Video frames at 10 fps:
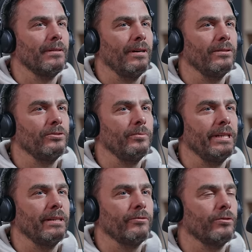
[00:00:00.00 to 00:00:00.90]
how to
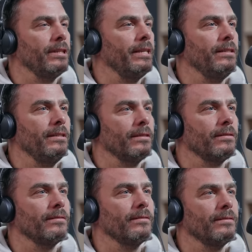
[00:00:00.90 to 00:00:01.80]
make 48
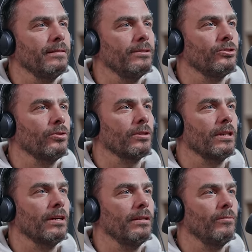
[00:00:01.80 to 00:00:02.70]
years in a
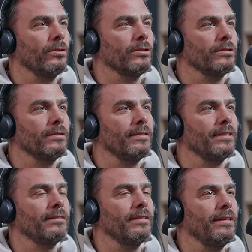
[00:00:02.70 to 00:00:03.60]
shortcut version,
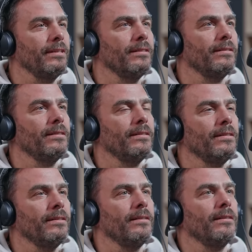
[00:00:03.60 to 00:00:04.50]
let's say.
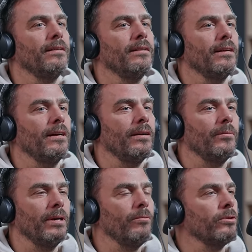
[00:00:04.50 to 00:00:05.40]

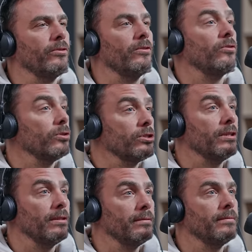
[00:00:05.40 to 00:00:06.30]
Um, I was a
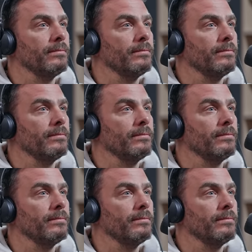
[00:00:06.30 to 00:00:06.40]
searcher,